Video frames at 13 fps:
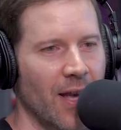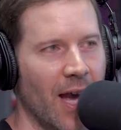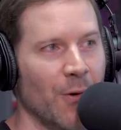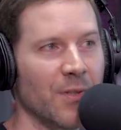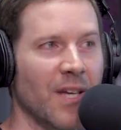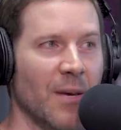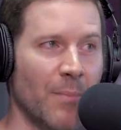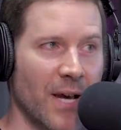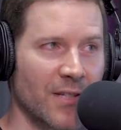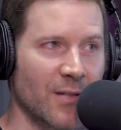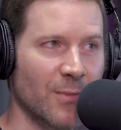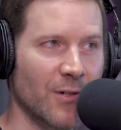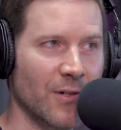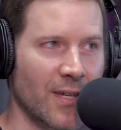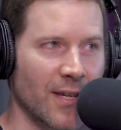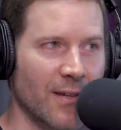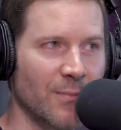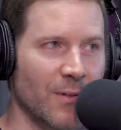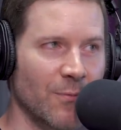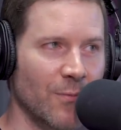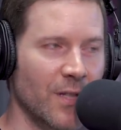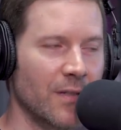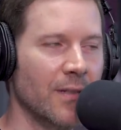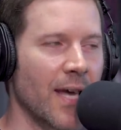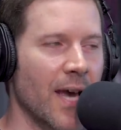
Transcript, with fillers: I was at basketball camp, and we